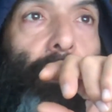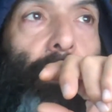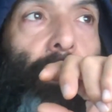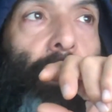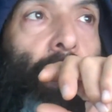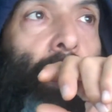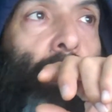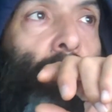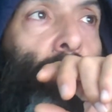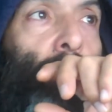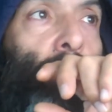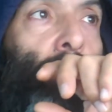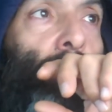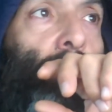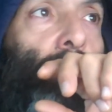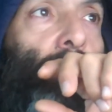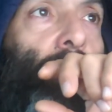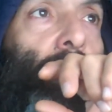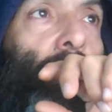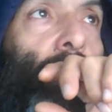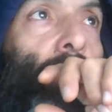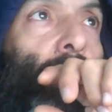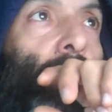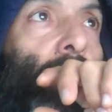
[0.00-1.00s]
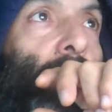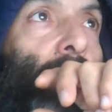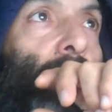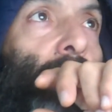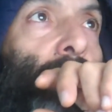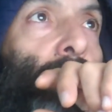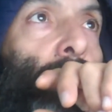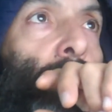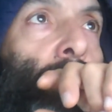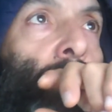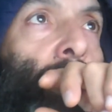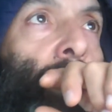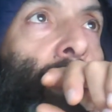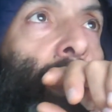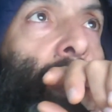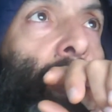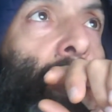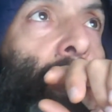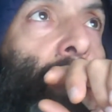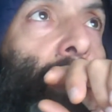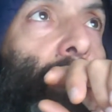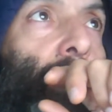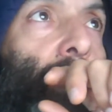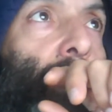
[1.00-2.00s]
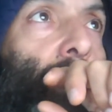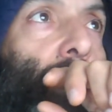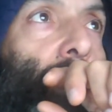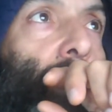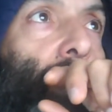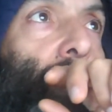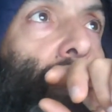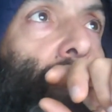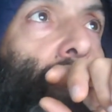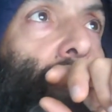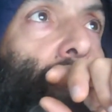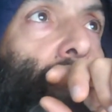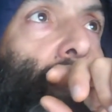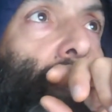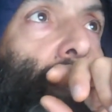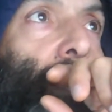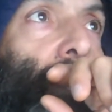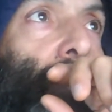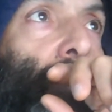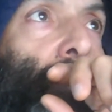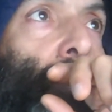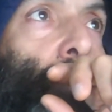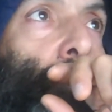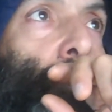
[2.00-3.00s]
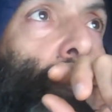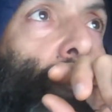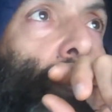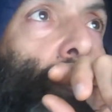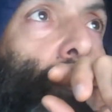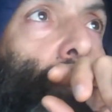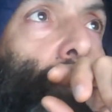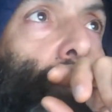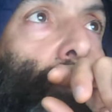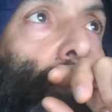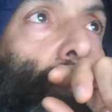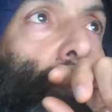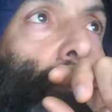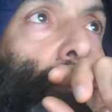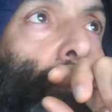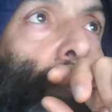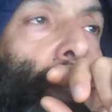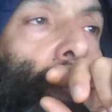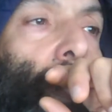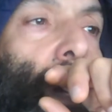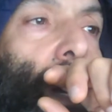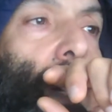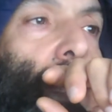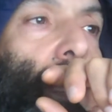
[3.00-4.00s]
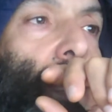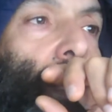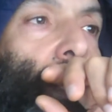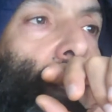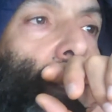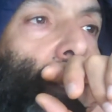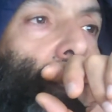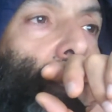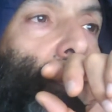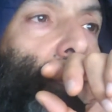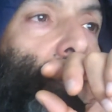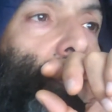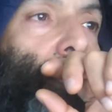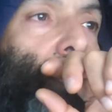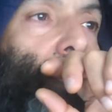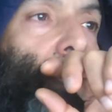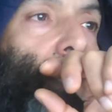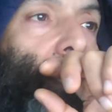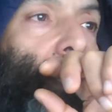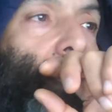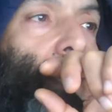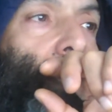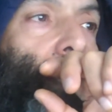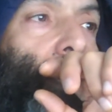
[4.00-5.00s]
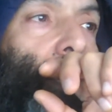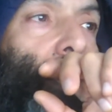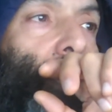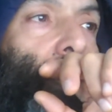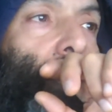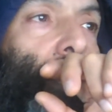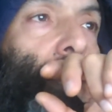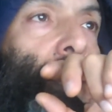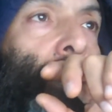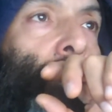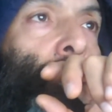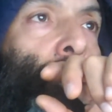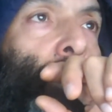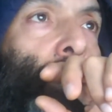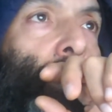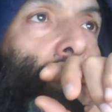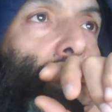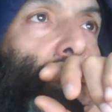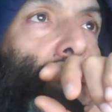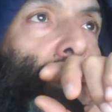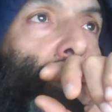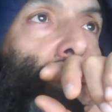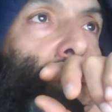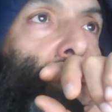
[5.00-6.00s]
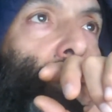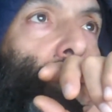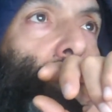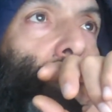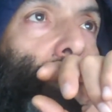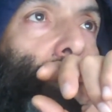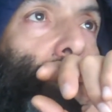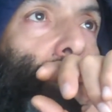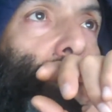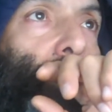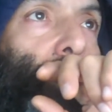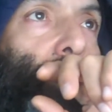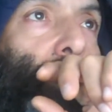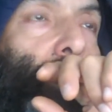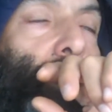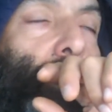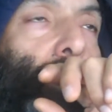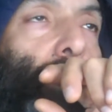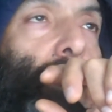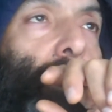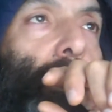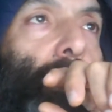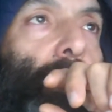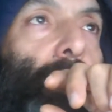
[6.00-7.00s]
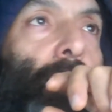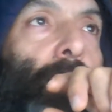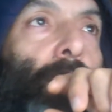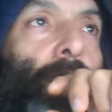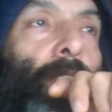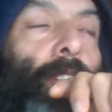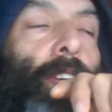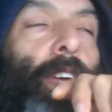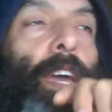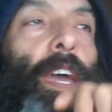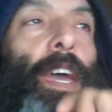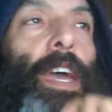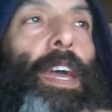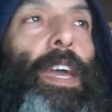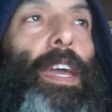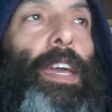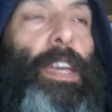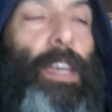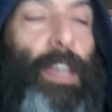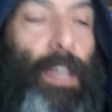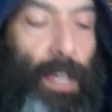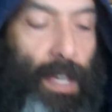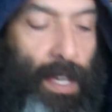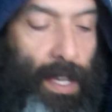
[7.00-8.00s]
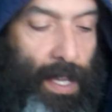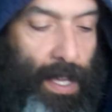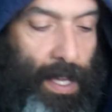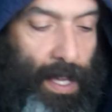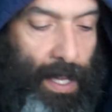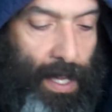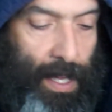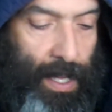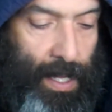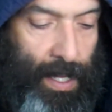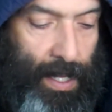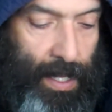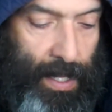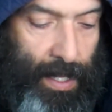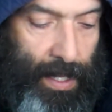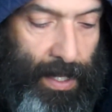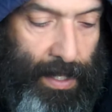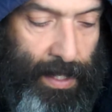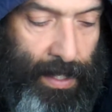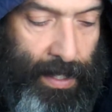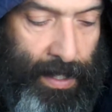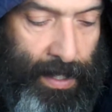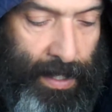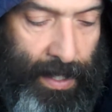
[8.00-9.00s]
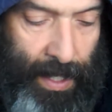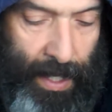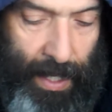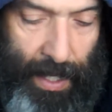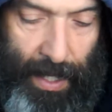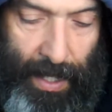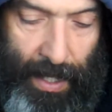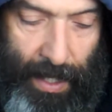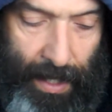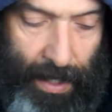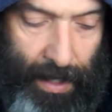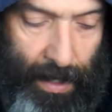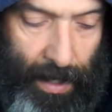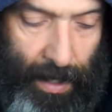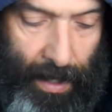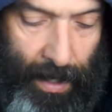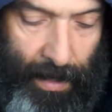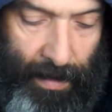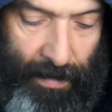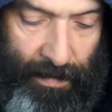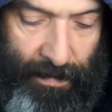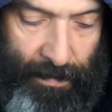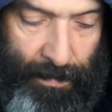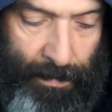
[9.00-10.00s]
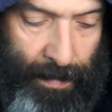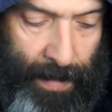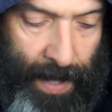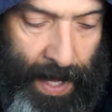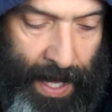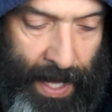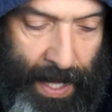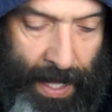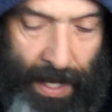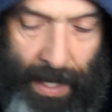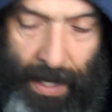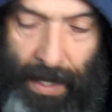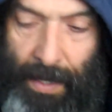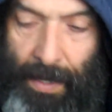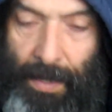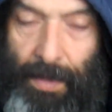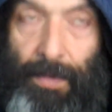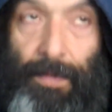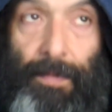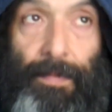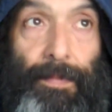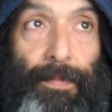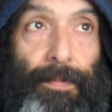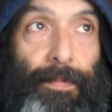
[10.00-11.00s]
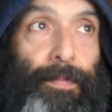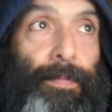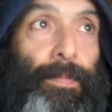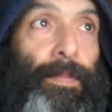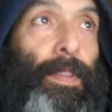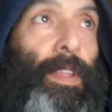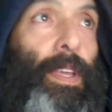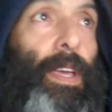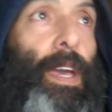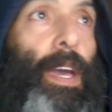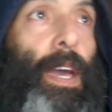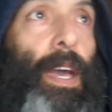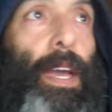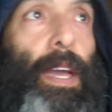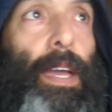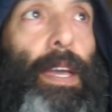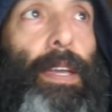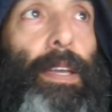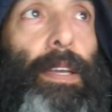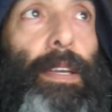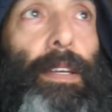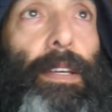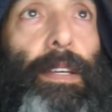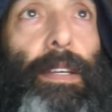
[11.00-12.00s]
Okay, we're using our e sword again. So we go to binoculars, and we're gonna search. Okay, seed of men. Okay?